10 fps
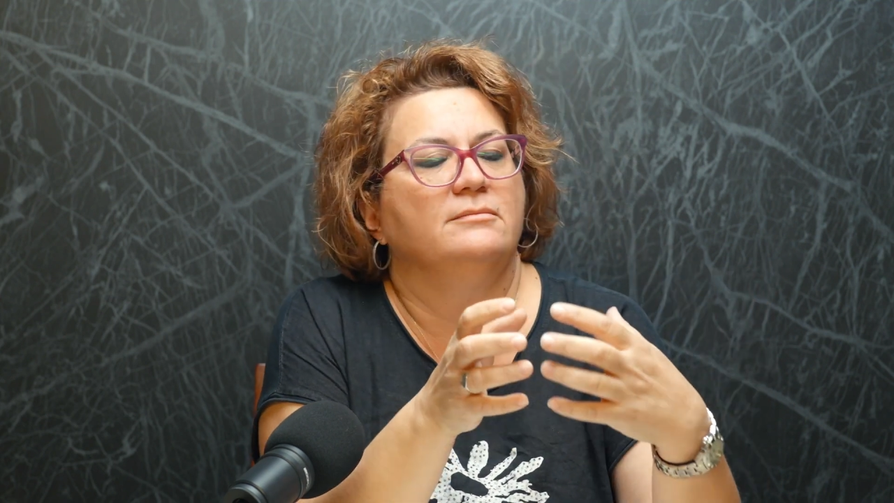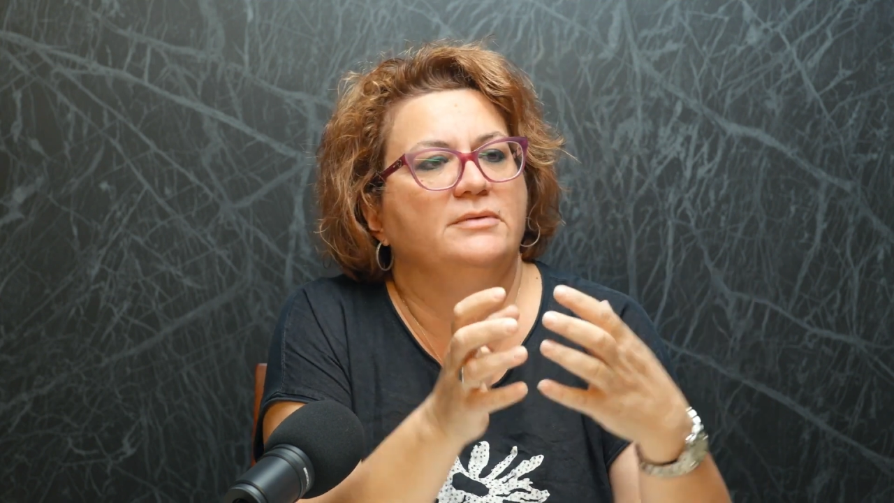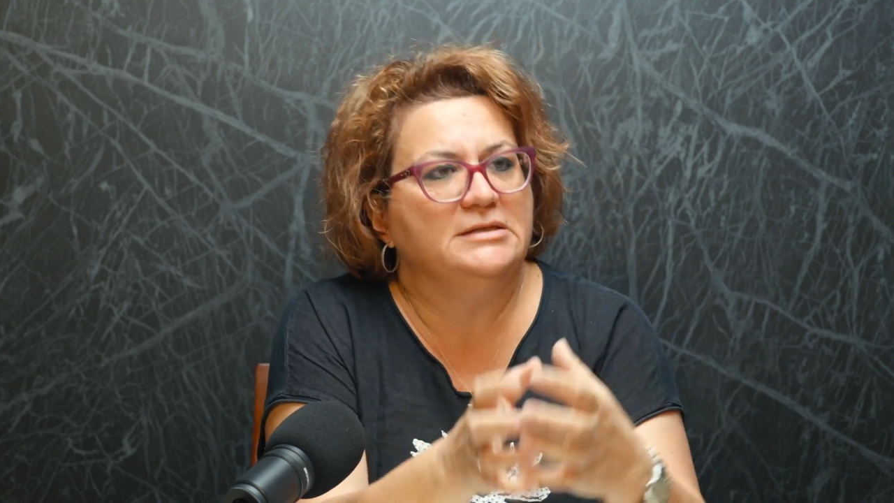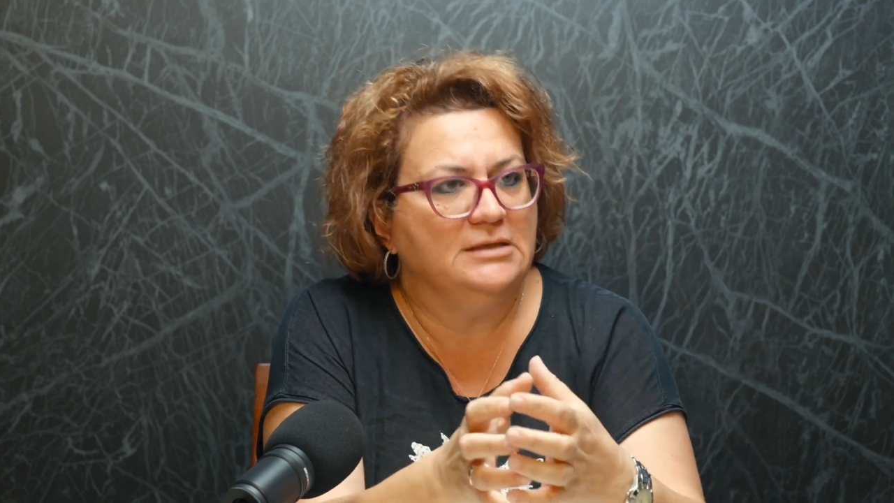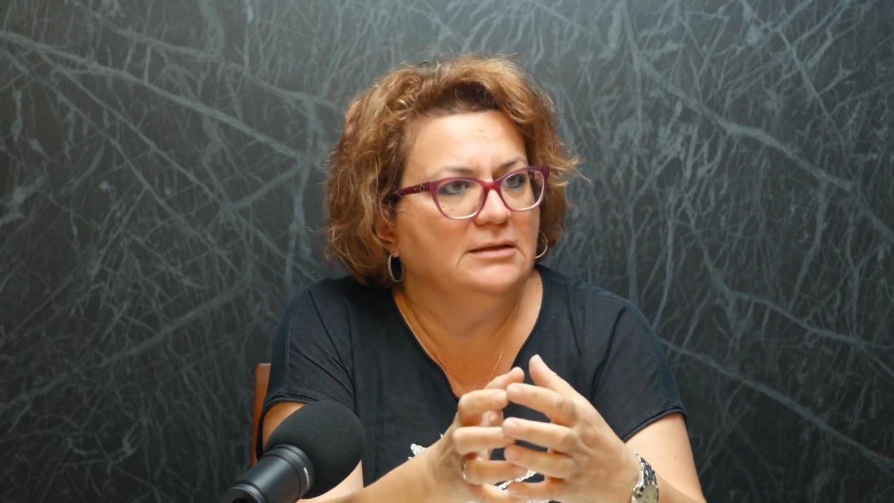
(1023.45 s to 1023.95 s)

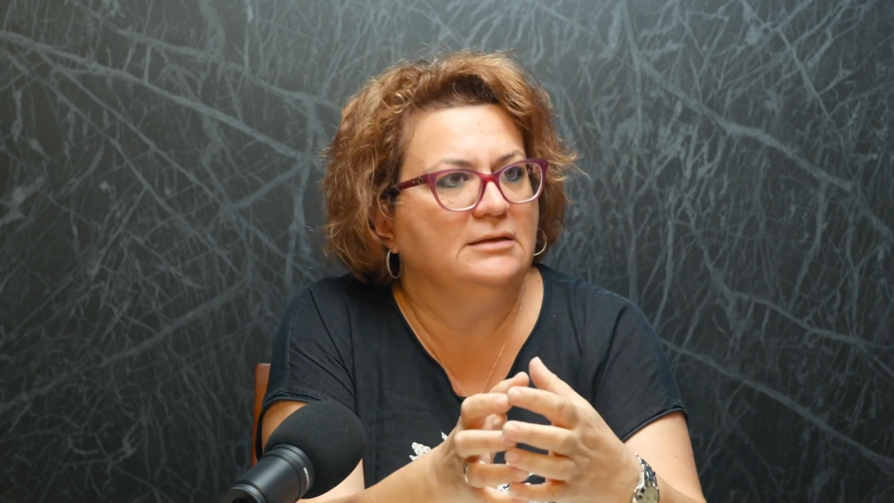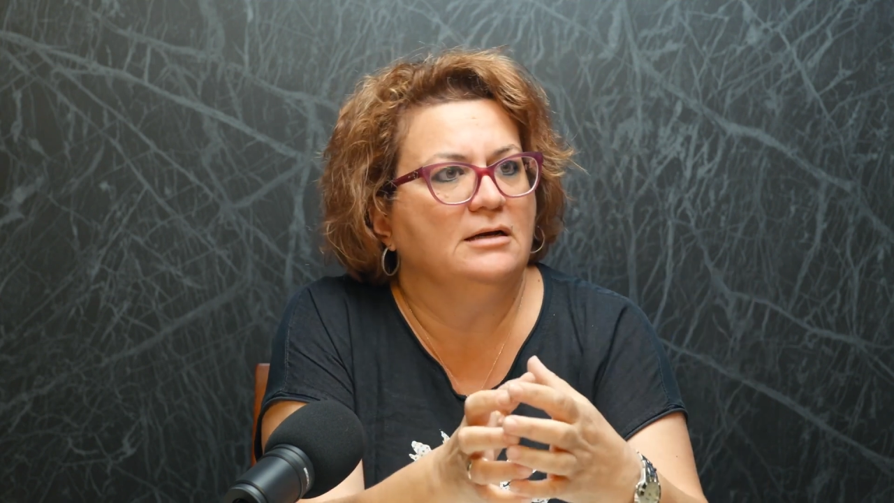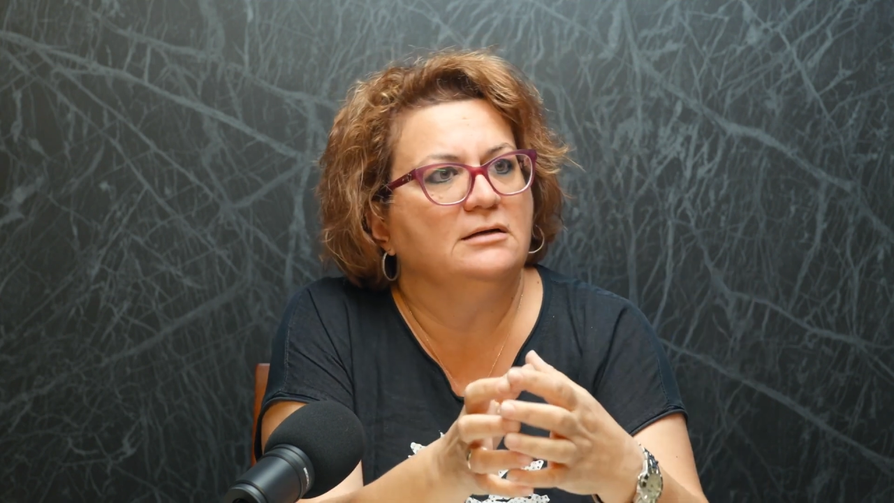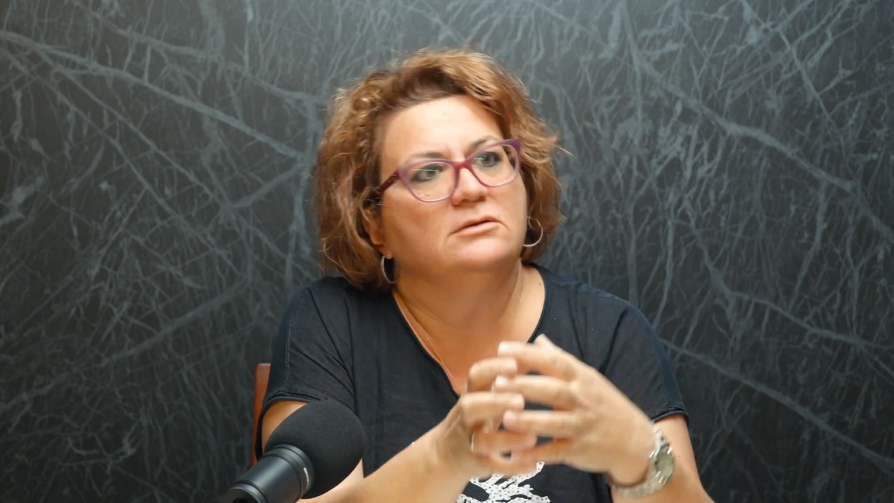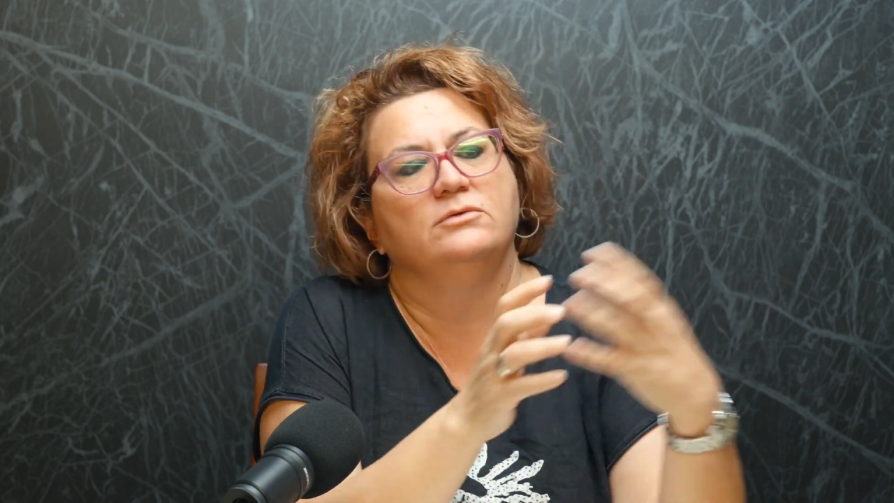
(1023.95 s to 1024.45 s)
Byzantine
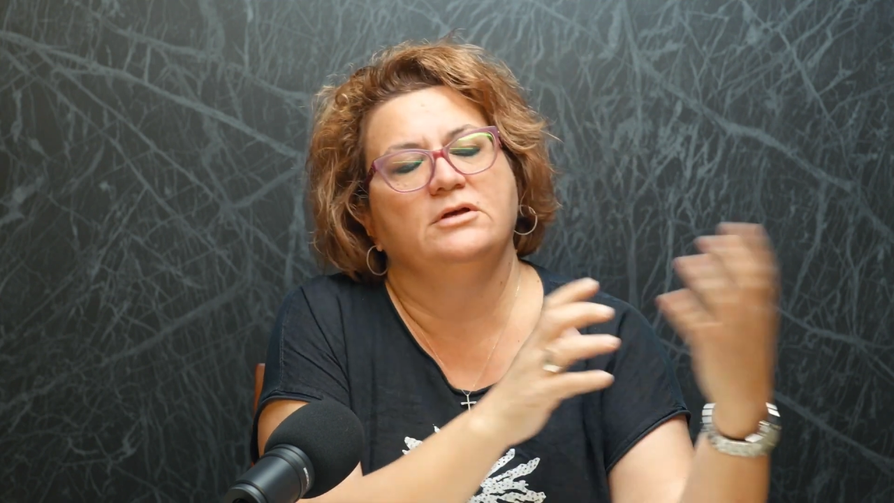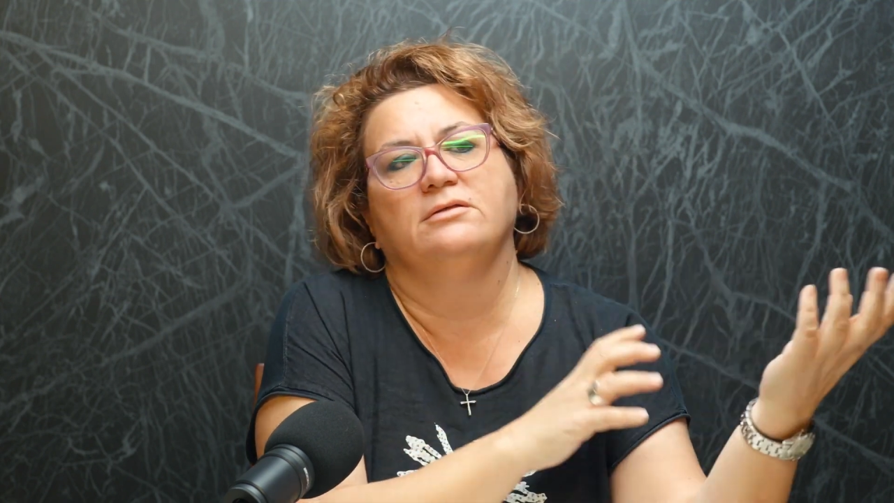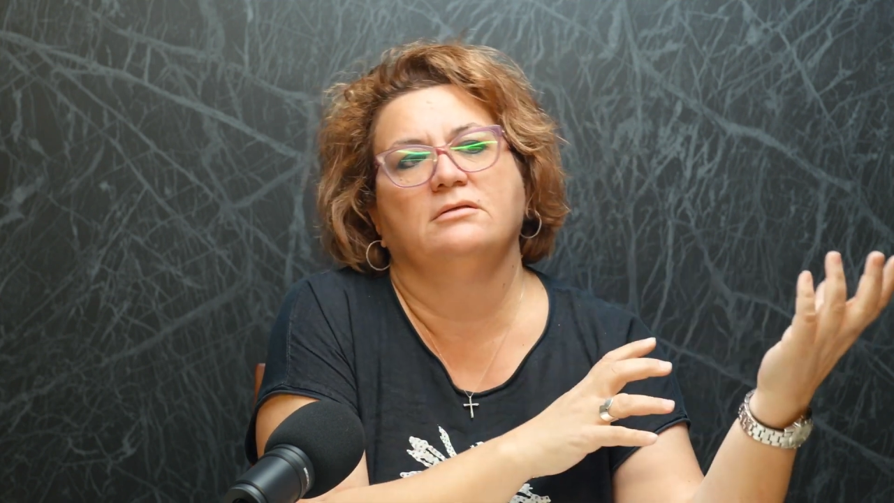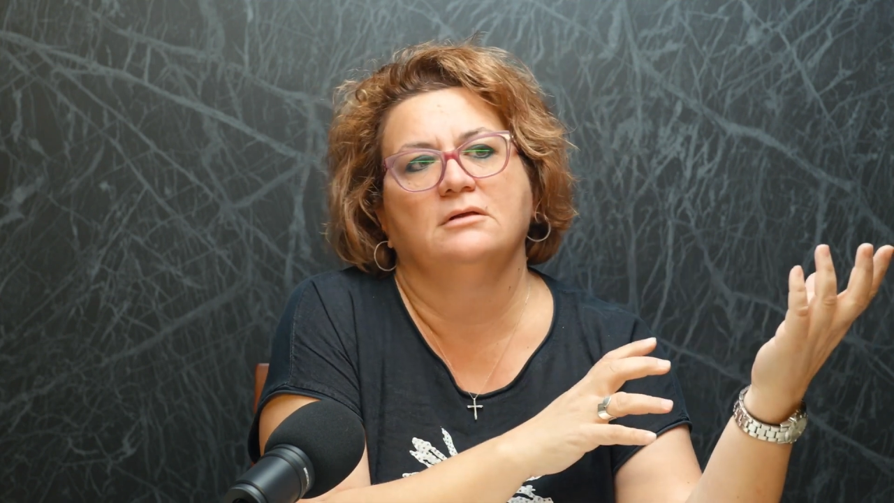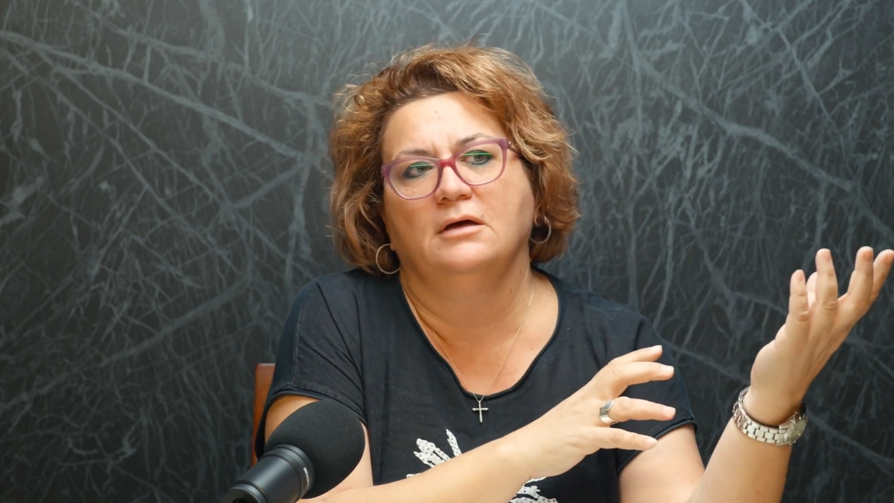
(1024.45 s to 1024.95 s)
art
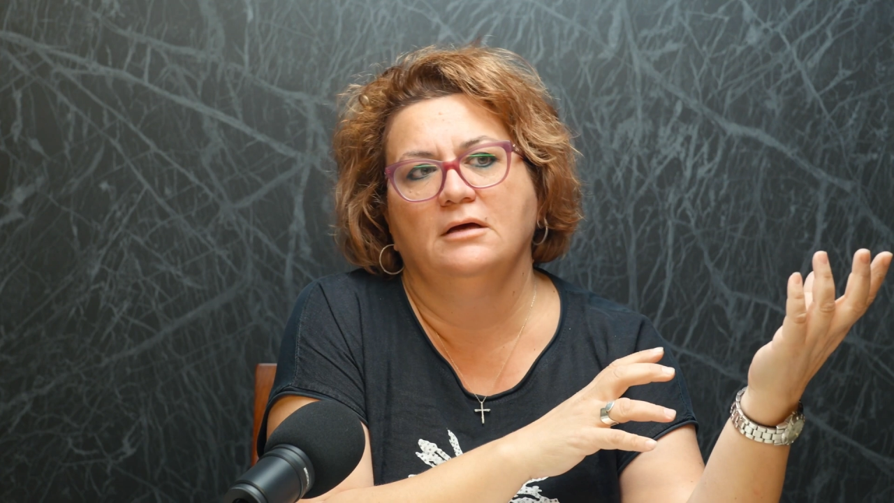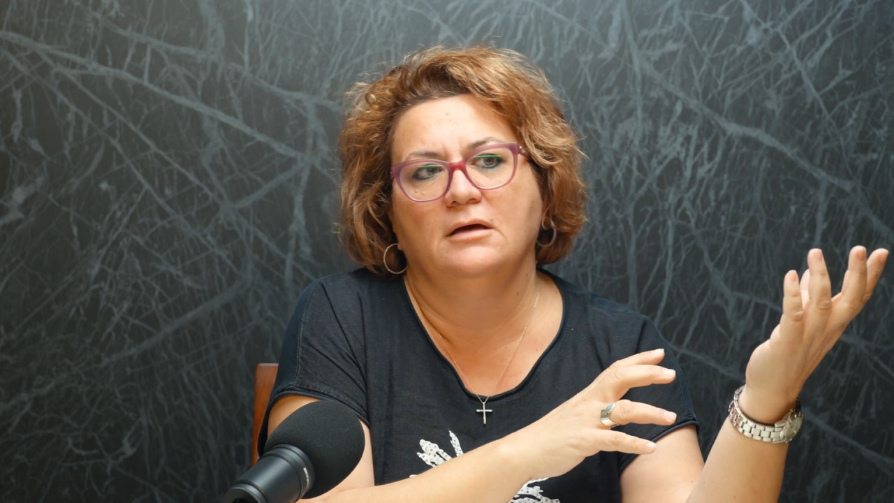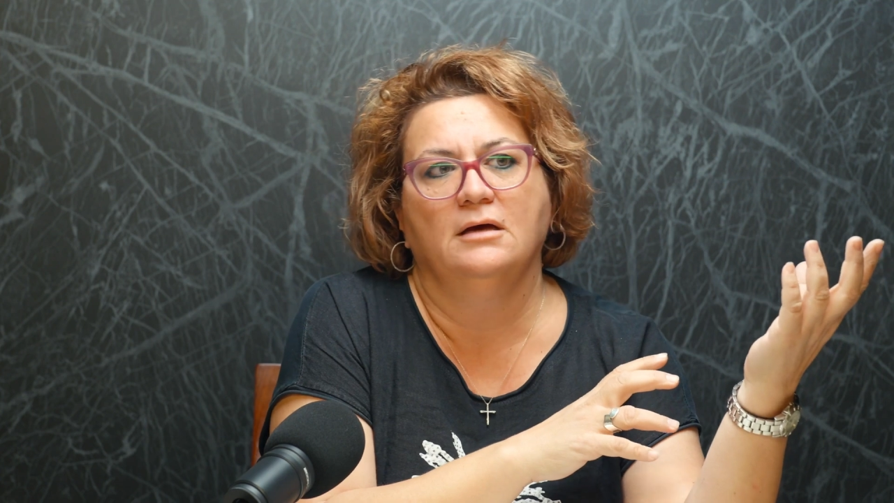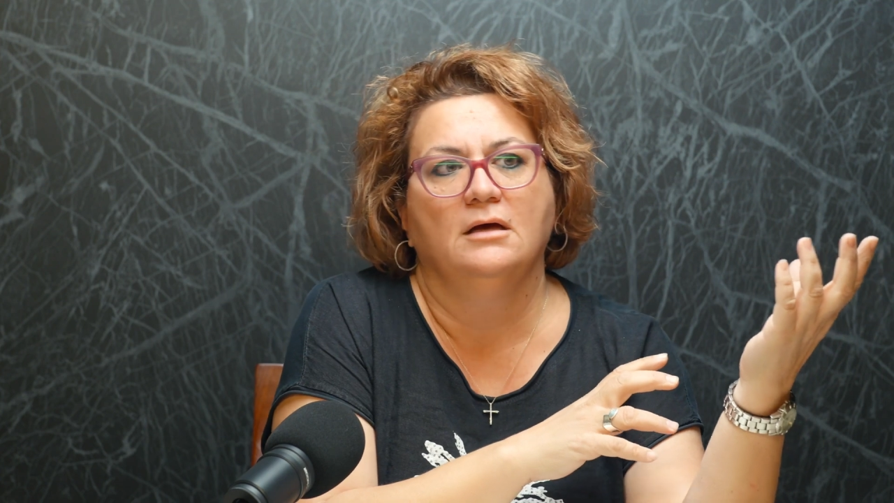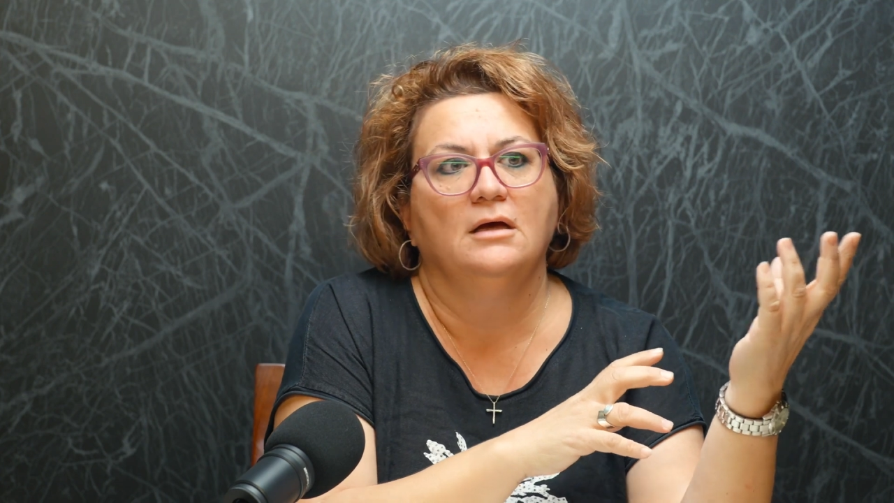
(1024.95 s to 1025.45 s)
with
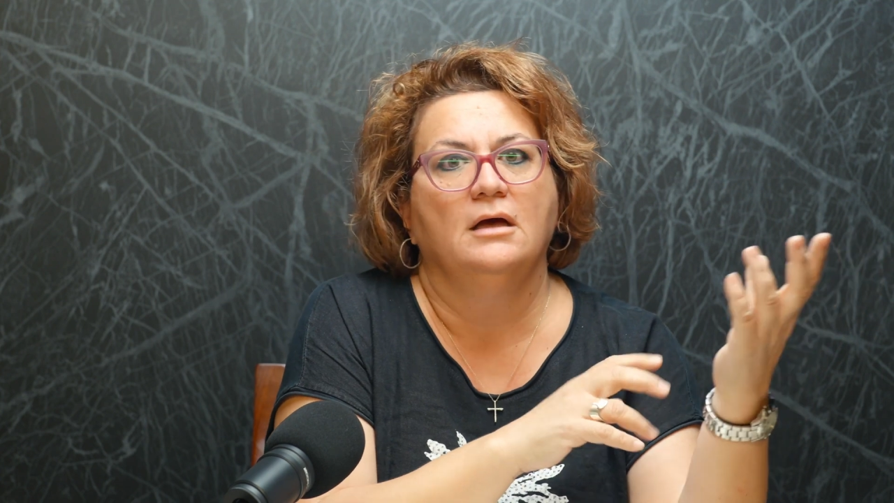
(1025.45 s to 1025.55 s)
a